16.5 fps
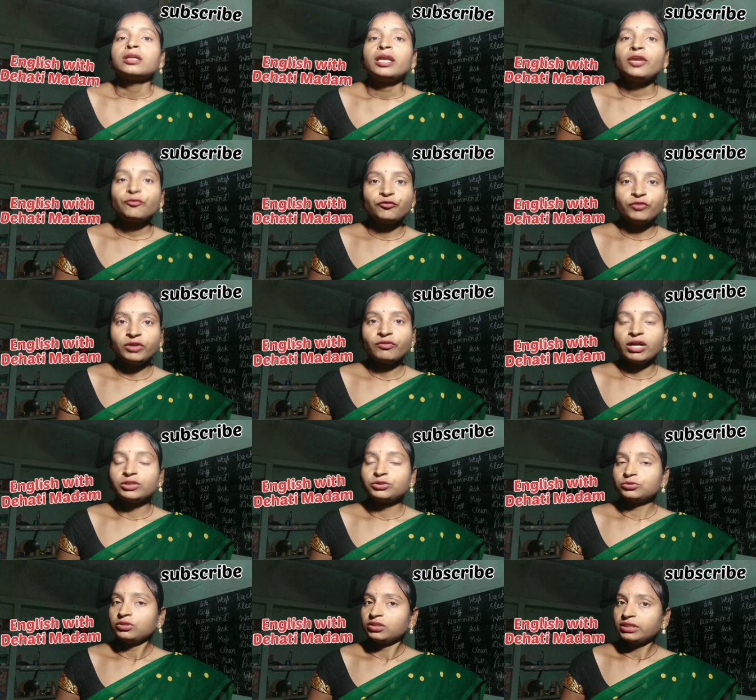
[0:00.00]
if we
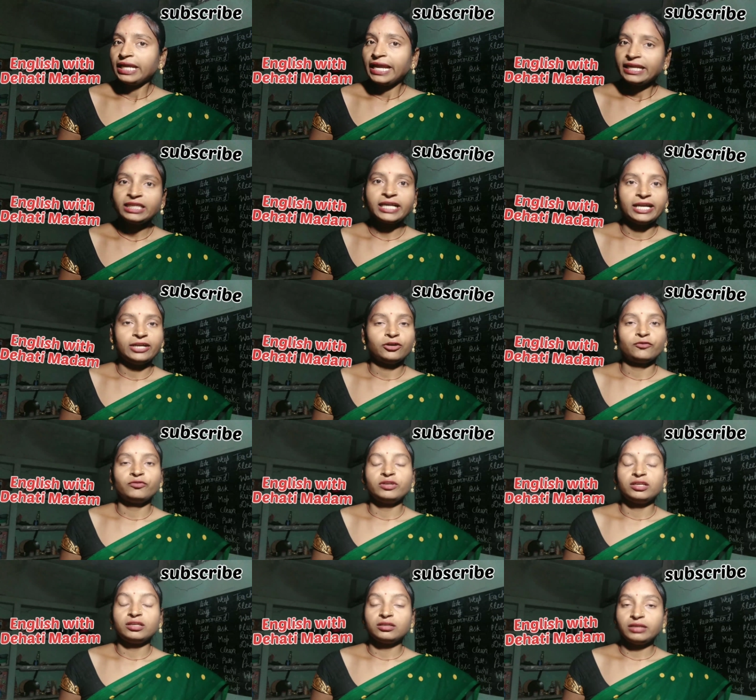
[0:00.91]
want to learn any kind of
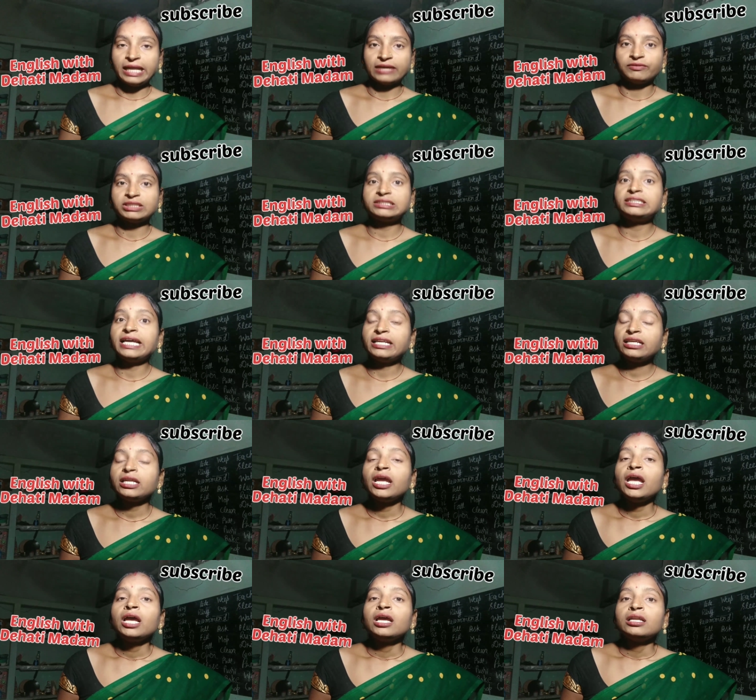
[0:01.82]
language, then
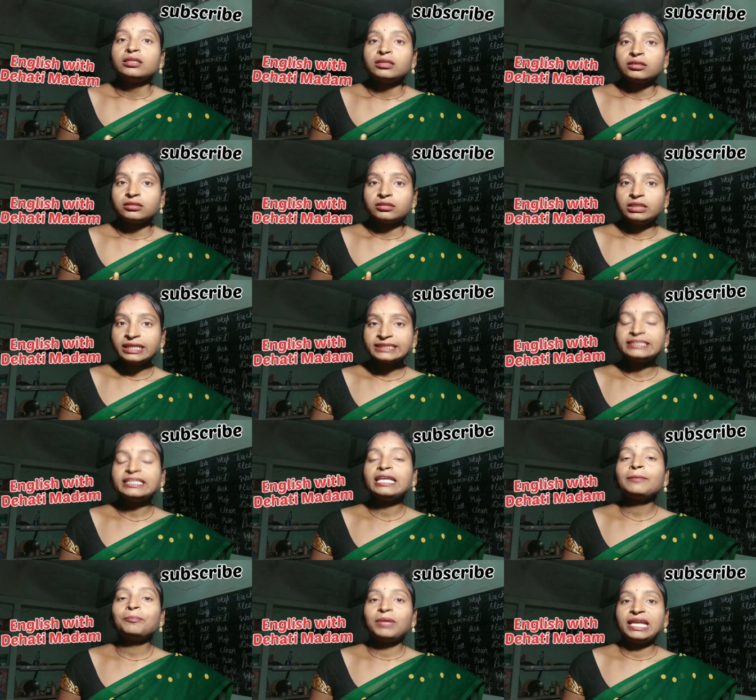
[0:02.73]

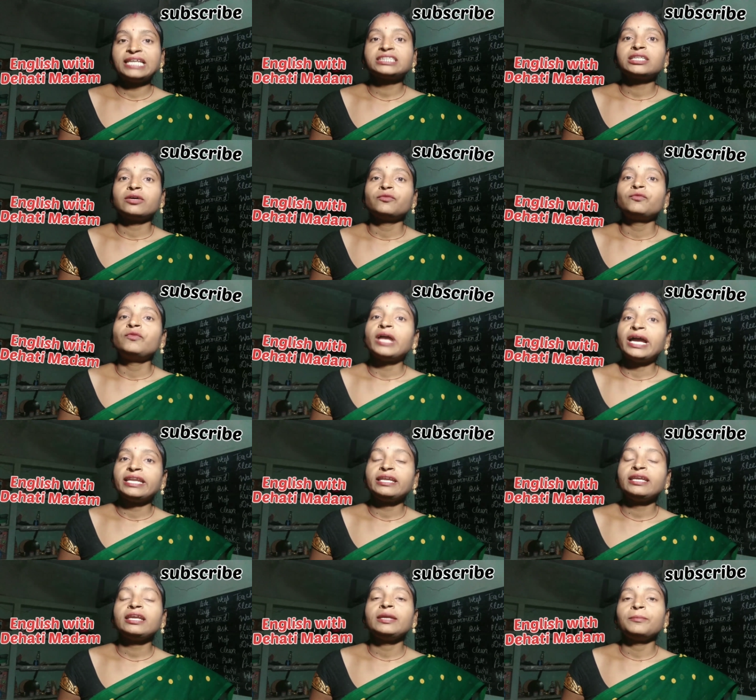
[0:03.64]
listening plays a
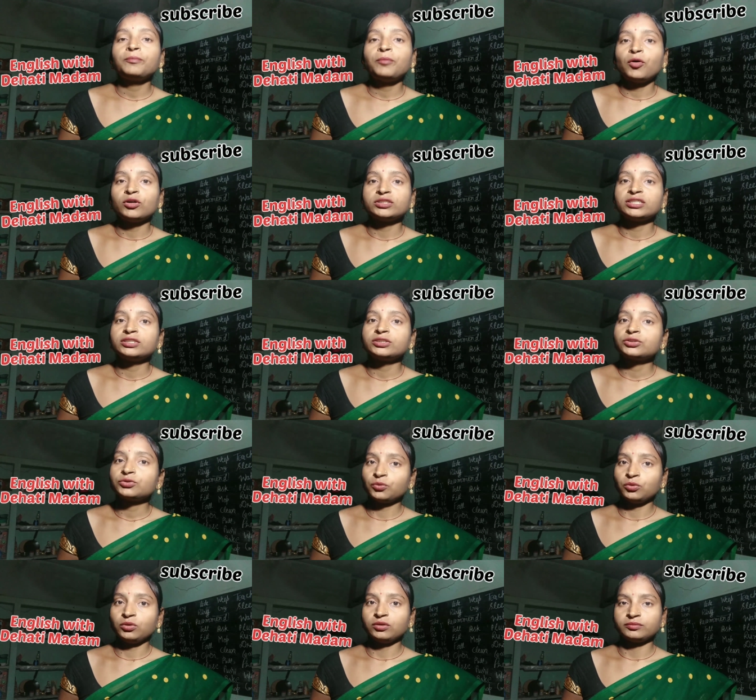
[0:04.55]
very important
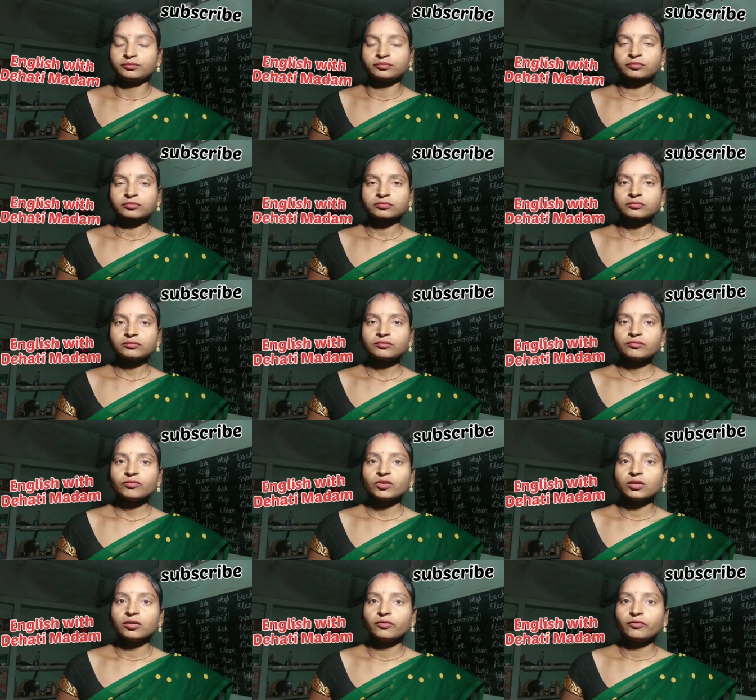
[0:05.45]
role.
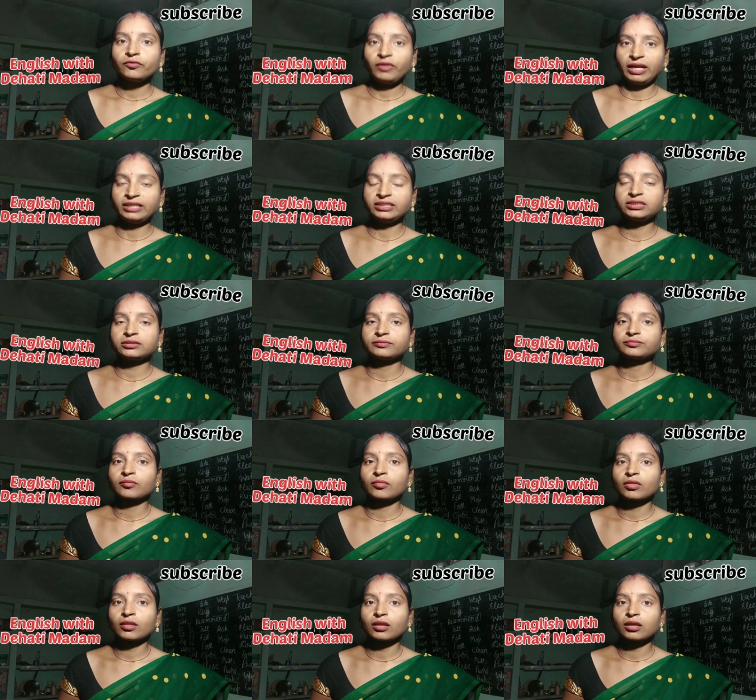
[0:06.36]
Friends,
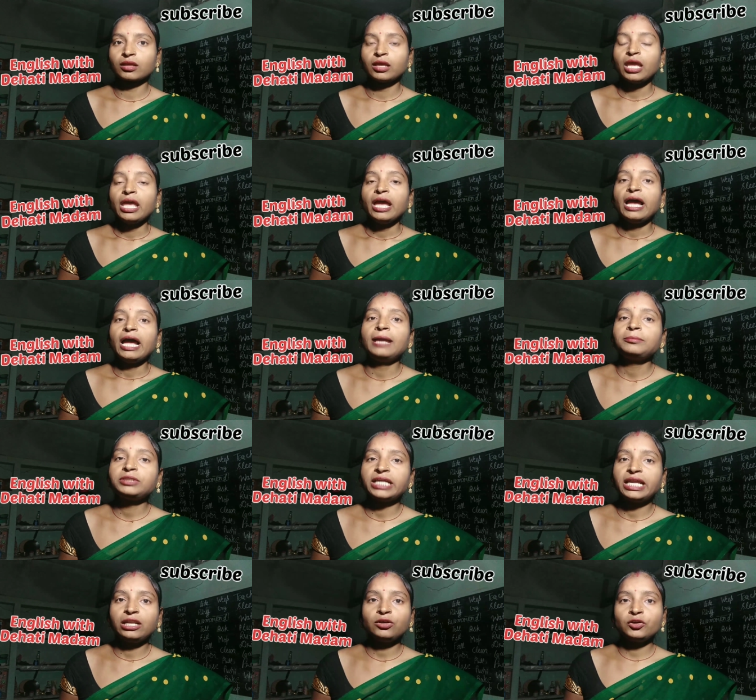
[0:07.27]
I'm
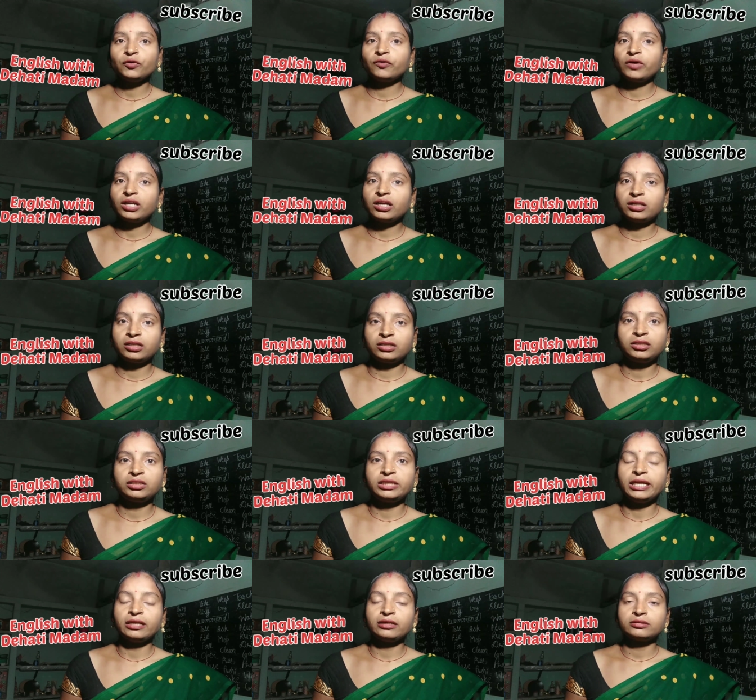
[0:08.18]
telling you another
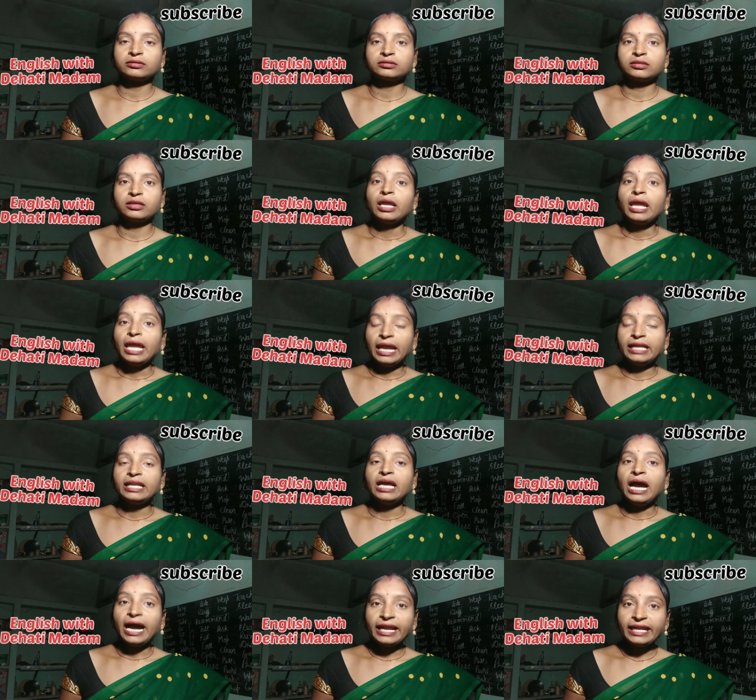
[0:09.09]
thing,
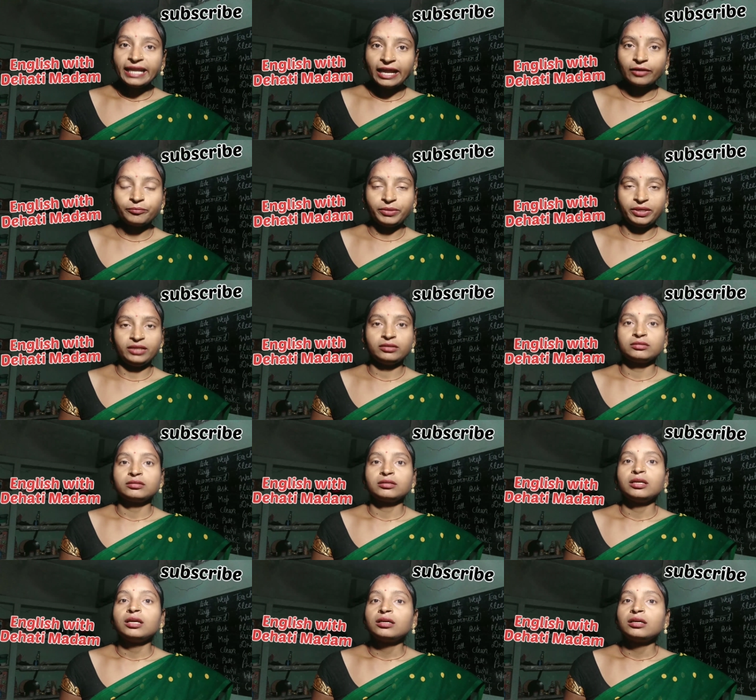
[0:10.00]
and I have been